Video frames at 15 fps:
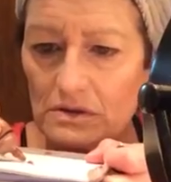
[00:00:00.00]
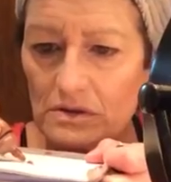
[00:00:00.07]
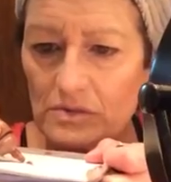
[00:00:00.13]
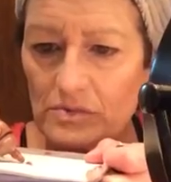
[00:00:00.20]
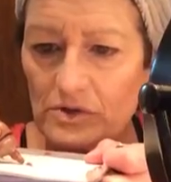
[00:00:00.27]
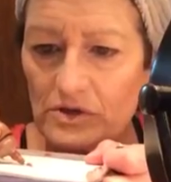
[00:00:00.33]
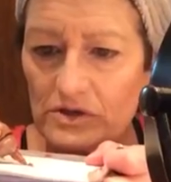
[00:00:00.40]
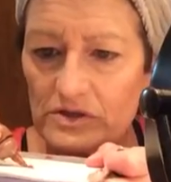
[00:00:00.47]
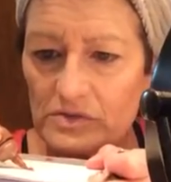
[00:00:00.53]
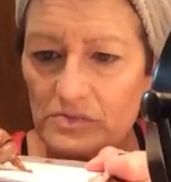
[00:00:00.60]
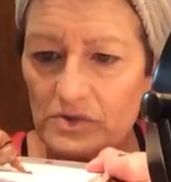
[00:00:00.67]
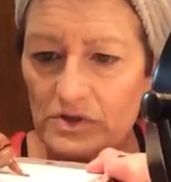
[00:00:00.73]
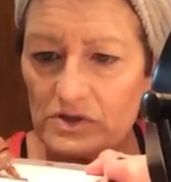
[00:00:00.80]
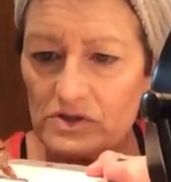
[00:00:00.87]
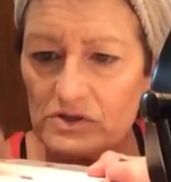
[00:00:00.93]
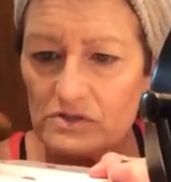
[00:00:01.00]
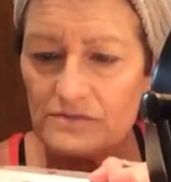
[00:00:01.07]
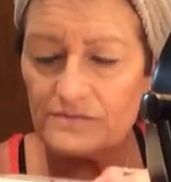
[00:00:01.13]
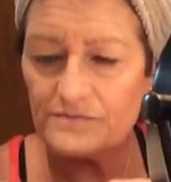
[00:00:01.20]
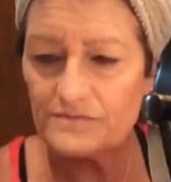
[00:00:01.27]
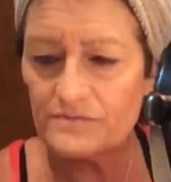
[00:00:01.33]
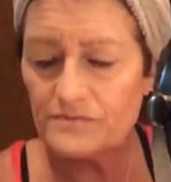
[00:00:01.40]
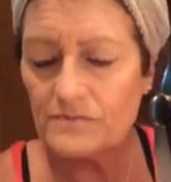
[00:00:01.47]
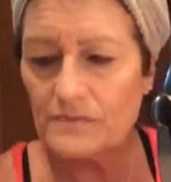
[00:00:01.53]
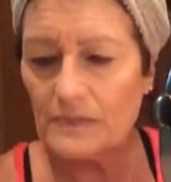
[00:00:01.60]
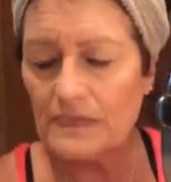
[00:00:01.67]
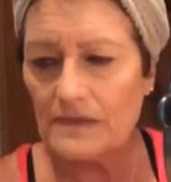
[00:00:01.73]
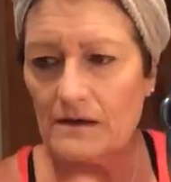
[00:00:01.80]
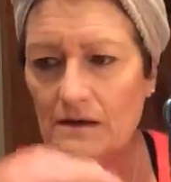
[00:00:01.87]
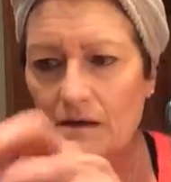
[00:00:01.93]
The bronze blush.
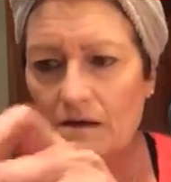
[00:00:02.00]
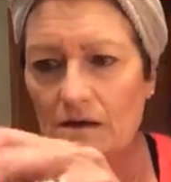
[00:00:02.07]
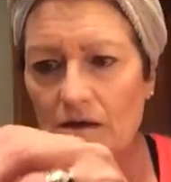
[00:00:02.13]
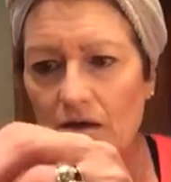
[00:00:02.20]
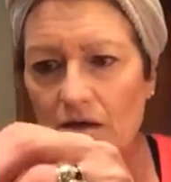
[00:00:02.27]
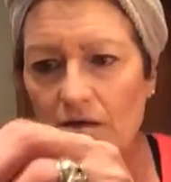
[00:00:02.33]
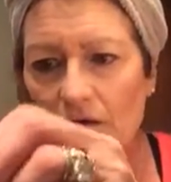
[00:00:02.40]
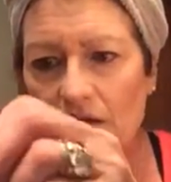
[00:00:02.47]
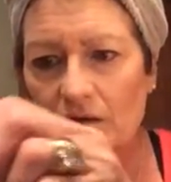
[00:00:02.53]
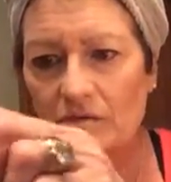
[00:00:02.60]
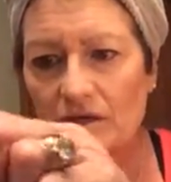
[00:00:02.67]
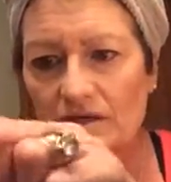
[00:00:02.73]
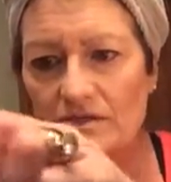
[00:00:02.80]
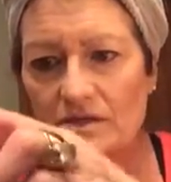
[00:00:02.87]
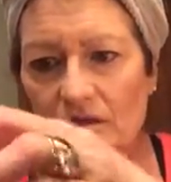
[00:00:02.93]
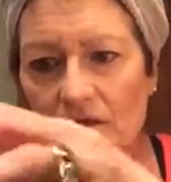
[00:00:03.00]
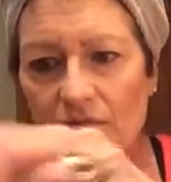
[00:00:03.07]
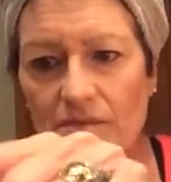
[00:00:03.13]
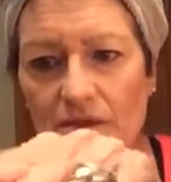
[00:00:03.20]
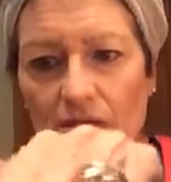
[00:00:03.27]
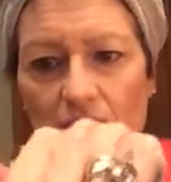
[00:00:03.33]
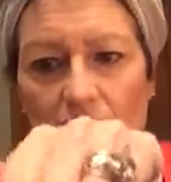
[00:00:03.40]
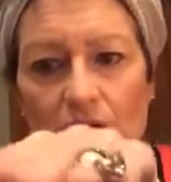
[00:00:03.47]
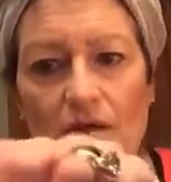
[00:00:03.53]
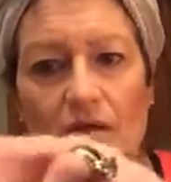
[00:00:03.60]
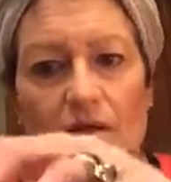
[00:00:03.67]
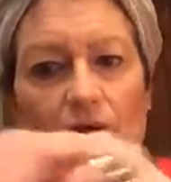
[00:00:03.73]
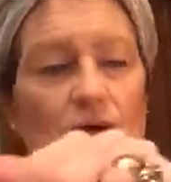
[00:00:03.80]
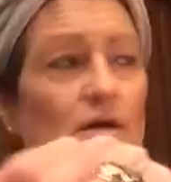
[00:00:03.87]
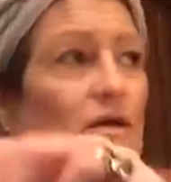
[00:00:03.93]
I'm going to mix it up.
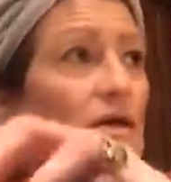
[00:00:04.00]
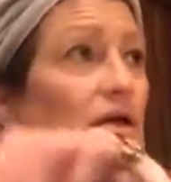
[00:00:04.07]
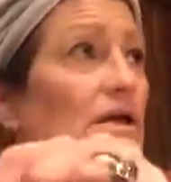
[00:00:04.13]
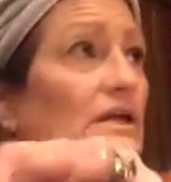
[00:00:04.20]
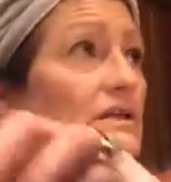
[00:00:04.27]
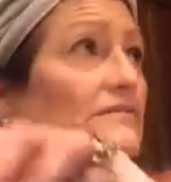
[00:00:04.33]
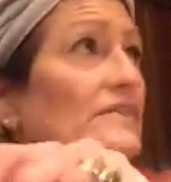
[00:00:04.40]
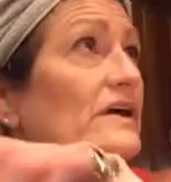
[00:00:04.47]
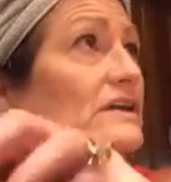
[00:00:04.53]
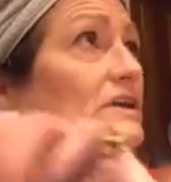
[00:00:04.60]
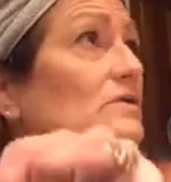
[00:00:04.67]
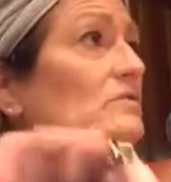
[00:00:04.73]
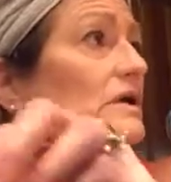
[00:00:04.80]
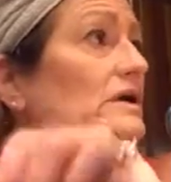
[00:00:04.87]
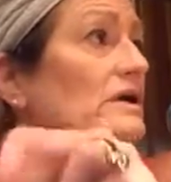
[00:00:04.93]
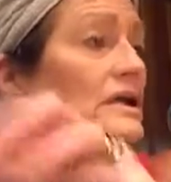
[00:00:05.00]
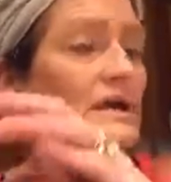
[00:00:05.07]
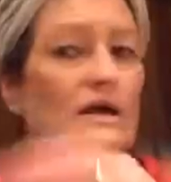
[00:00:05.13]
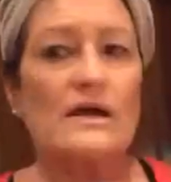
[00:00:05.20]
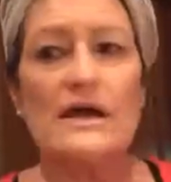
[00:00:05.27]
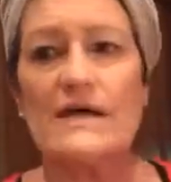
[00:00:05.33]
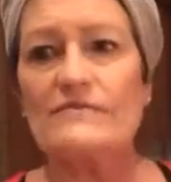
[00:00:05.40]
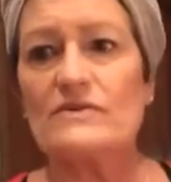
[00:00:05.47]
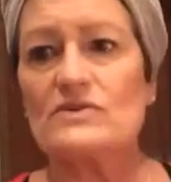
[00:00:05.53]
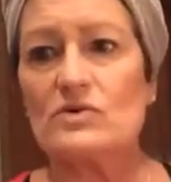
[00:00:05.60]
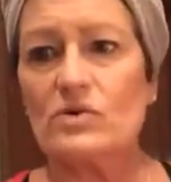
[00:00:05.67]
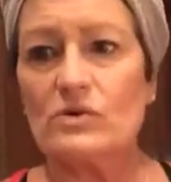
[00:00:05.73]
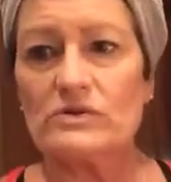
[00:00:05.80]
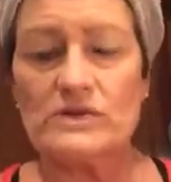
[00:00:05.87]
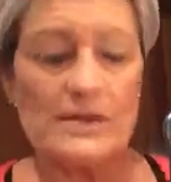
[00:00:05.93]
And if I knew what, and I have this
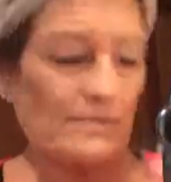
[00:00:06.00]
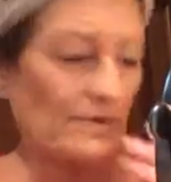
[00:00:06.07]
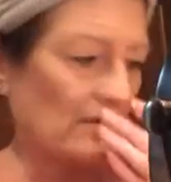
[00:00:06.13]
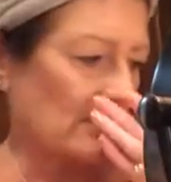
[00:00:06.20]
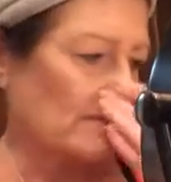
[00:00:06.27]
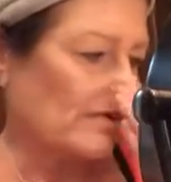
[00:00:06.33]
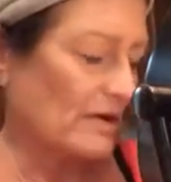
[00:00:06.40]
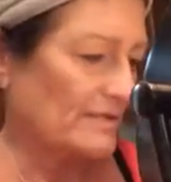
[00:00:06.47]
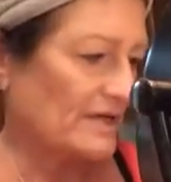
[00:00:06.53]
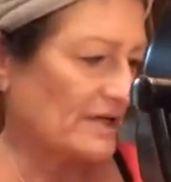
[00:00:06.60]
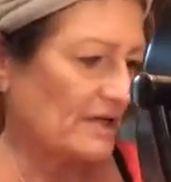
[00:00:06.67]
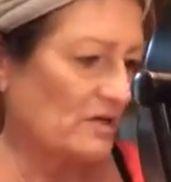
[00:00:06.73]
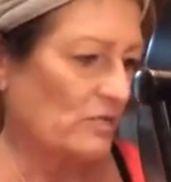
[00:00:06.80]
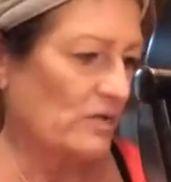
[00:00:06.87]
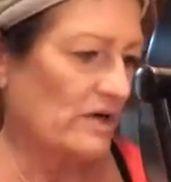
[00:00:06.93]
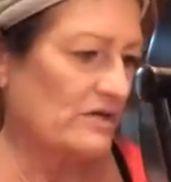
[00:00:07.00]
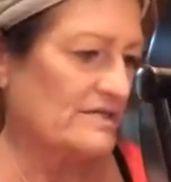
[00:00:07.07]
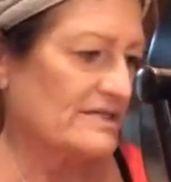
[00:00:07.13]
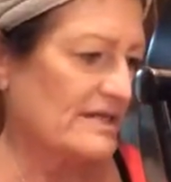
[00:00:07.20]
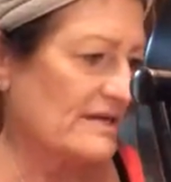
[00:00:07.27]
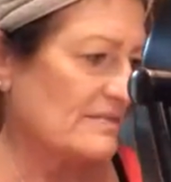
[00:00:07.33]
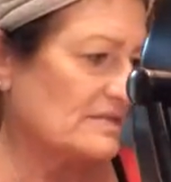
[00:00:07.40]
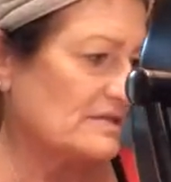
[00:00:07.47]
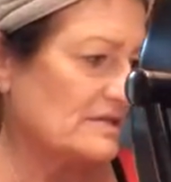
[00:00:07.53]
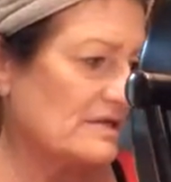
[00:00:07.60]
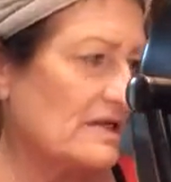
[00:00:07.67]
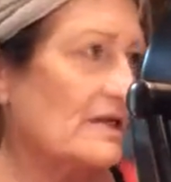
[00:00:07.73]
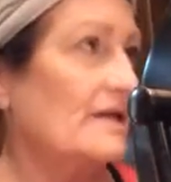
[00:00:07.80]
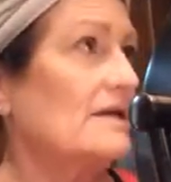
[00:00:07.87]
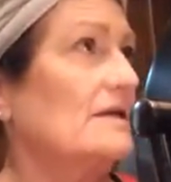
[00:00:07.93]
coral top on, I'm probably going to wear salmon
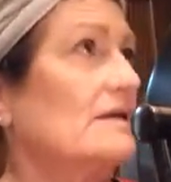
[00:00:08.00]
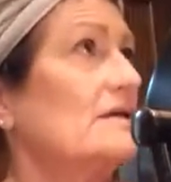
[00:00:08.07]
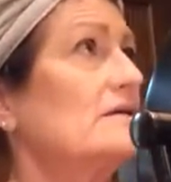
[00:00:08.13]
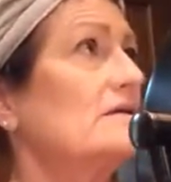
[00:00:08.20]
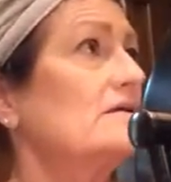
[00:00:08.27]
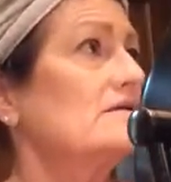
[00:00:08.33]
today.